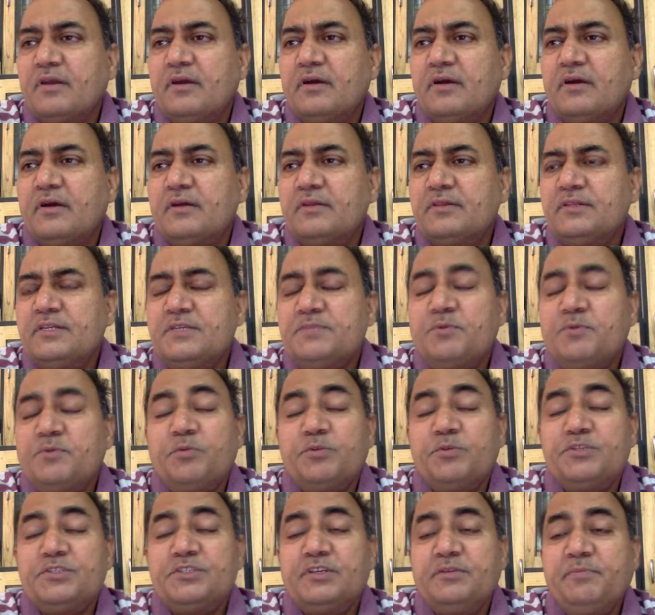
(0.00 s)
this
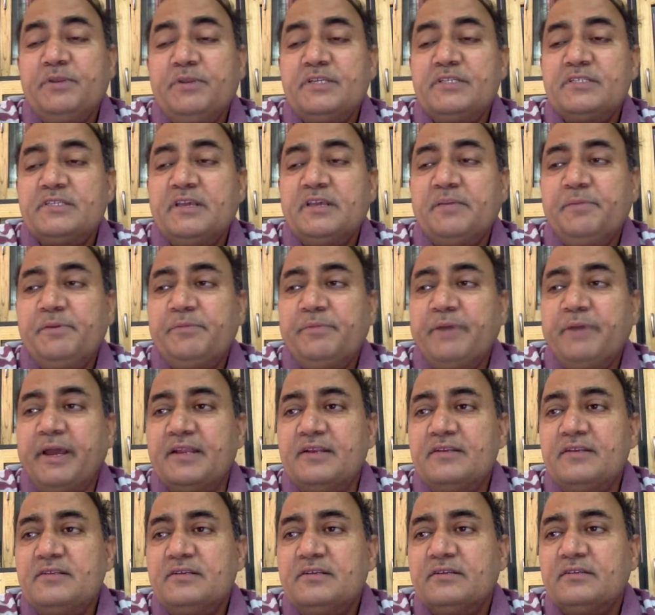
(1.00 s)
proposition, please keep in
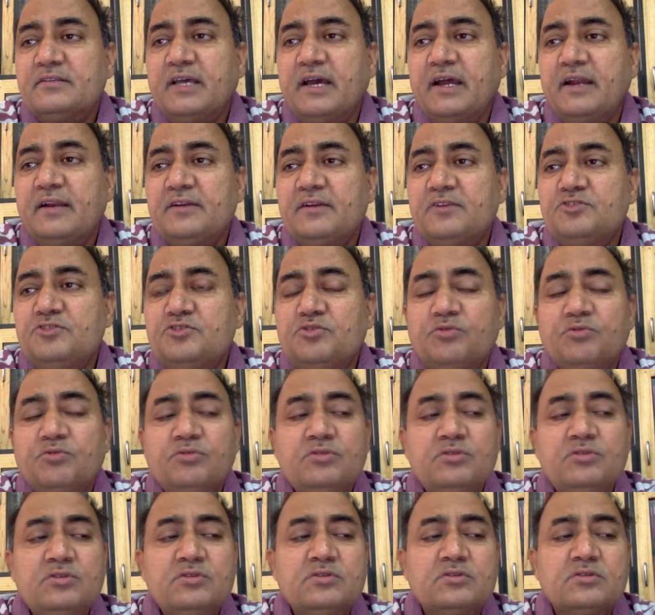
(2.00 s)
mind that
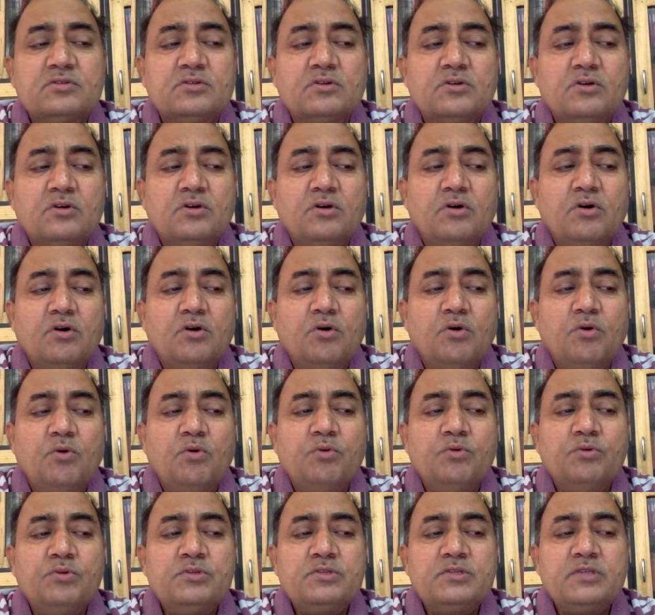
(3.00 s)
Jones
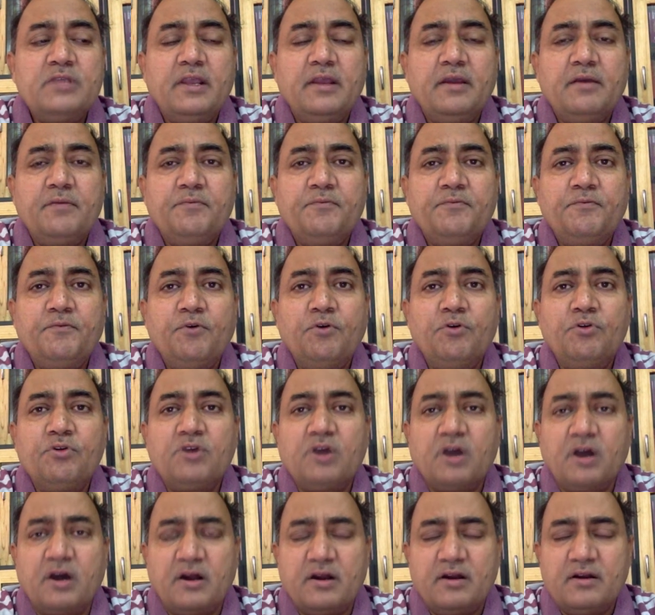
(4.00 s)
owns a Ford
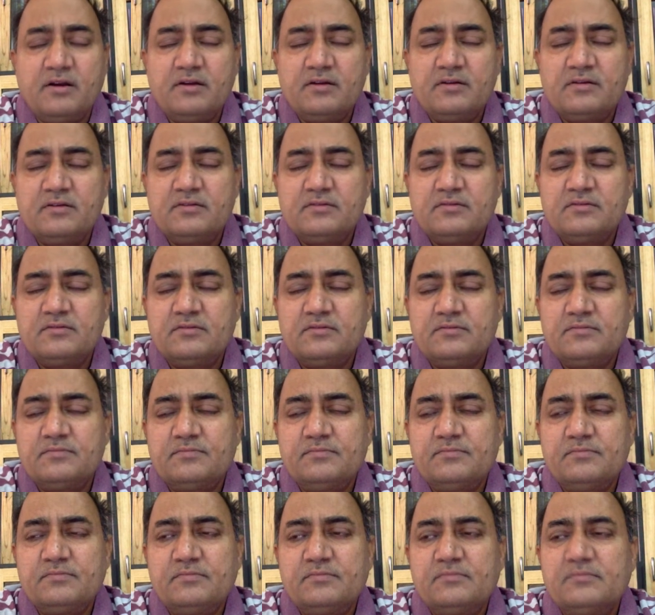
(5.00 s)
car.
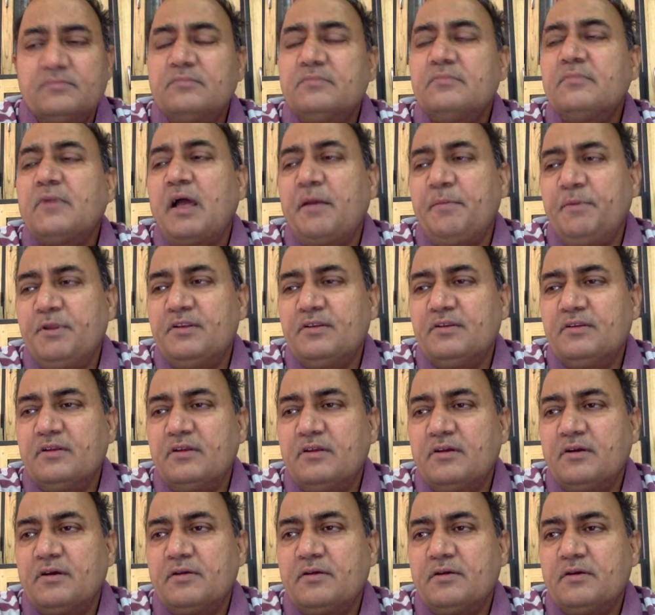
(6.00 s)
I mean,
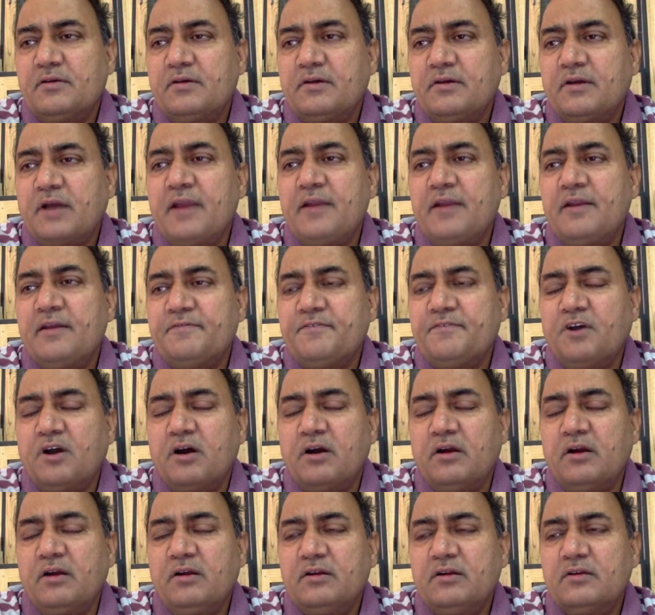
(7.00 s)
a kind of
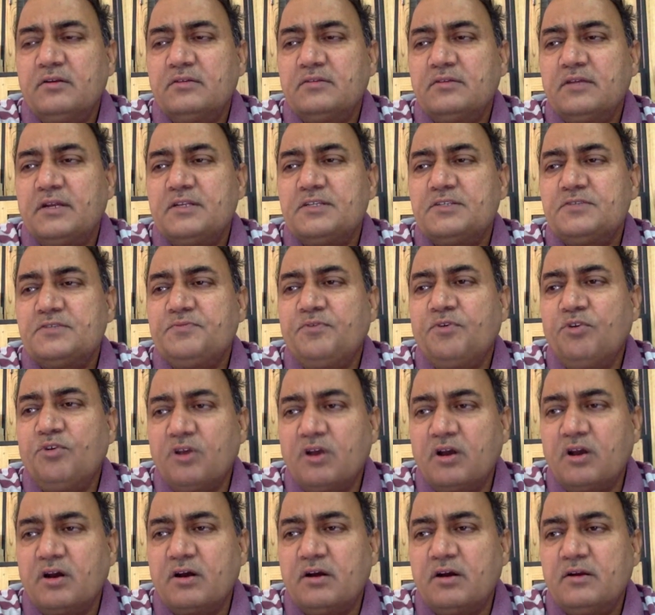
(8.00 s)
car, that is Ford
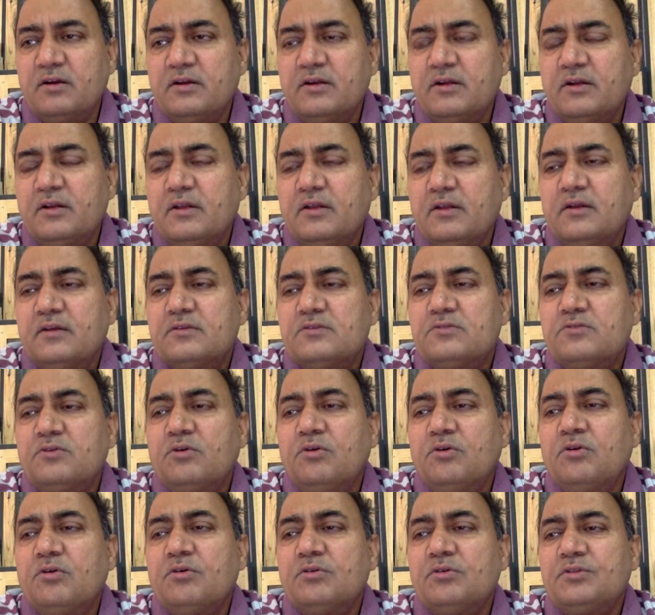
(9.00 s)
car.
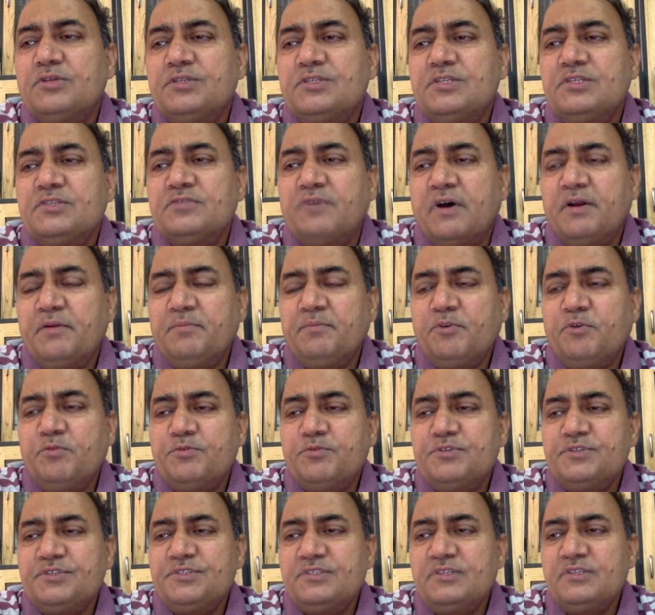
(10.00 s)
So this is one
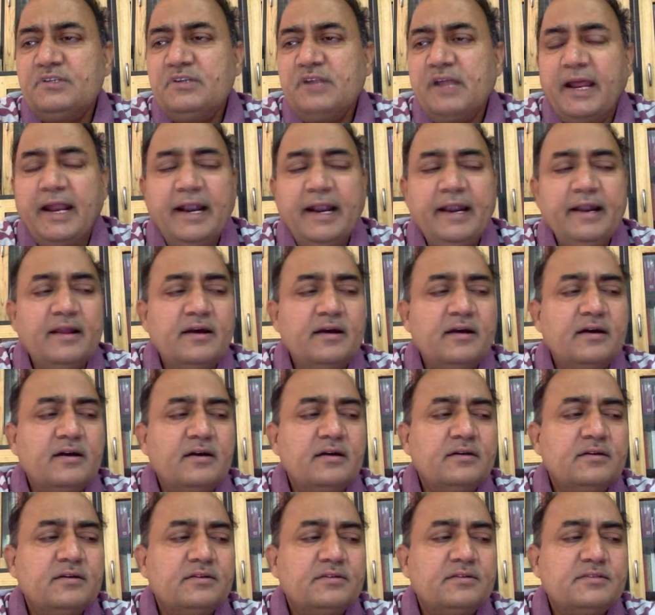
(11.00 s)
proposition, and
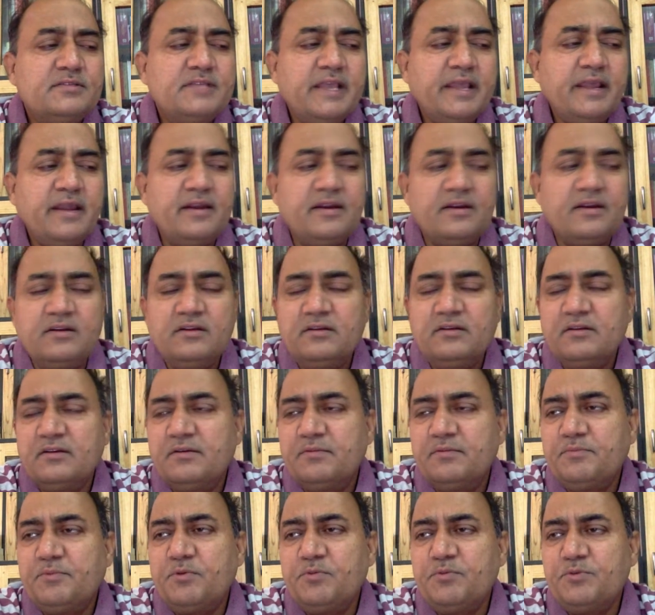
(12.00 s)
second
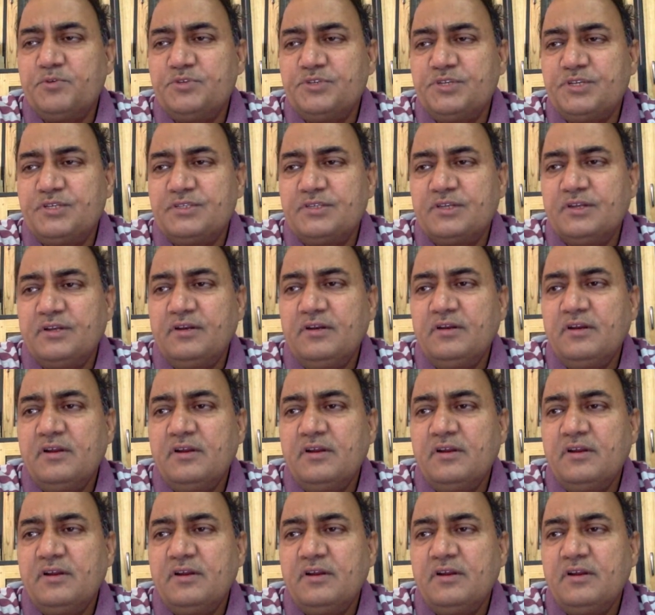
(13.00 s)
proposition,